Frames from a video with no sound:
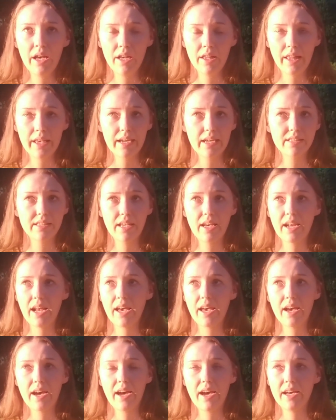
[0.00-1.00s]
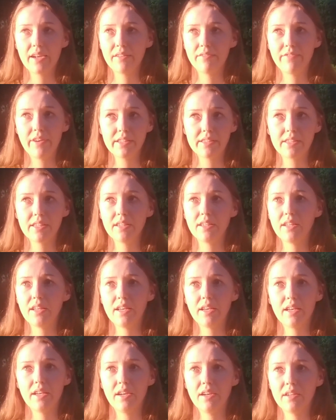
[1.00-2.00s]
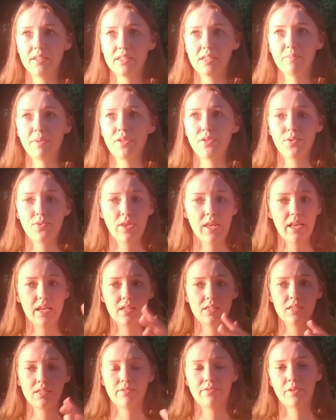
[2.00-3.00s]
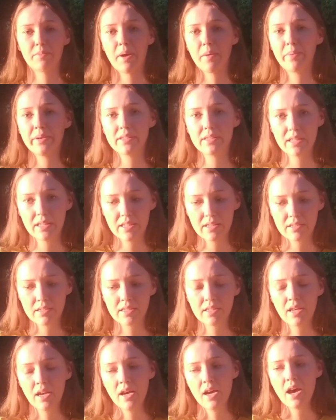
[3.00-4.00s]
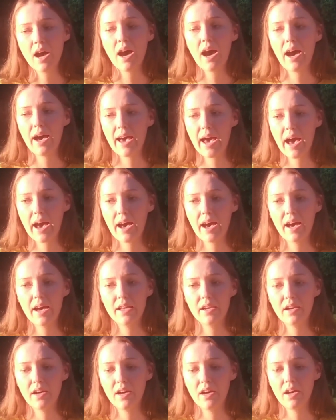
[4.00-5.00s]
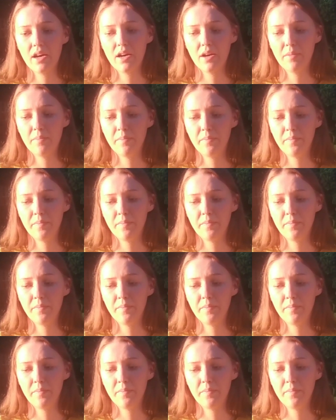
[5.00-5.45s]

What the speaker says: like I said, I had invested in some other things for my business. I had, I